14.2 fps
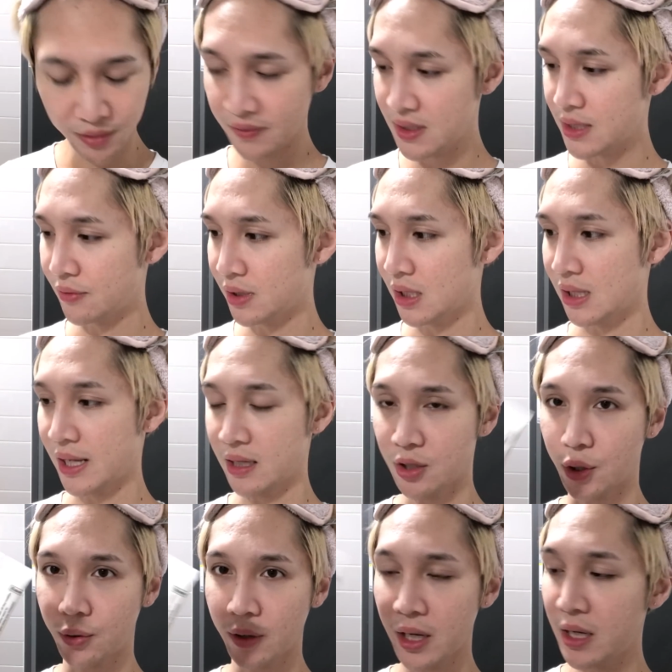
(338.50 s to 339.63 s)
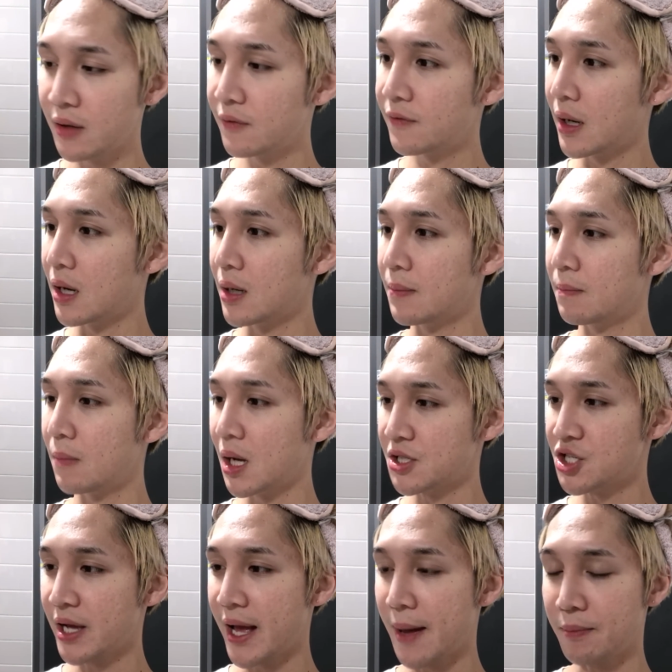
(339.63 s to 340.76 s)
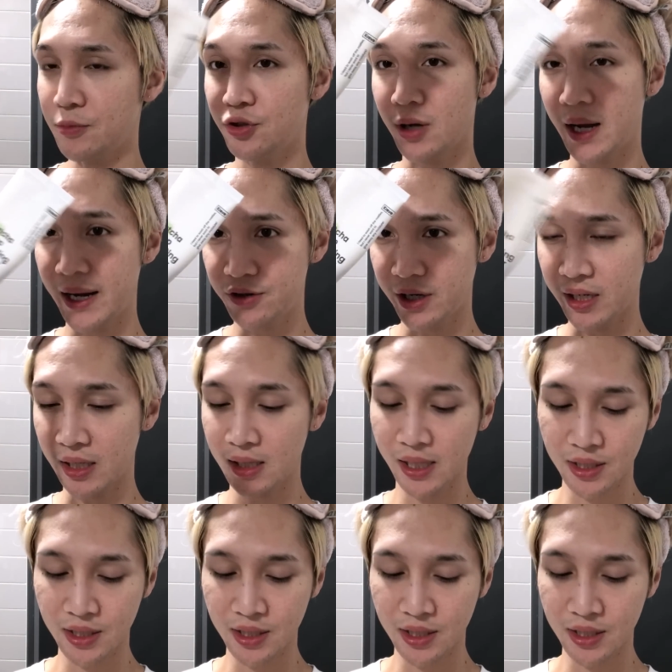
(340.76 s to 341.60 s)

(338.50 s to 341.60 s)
Both of these I really like. The Krave um, Matcha Hydrating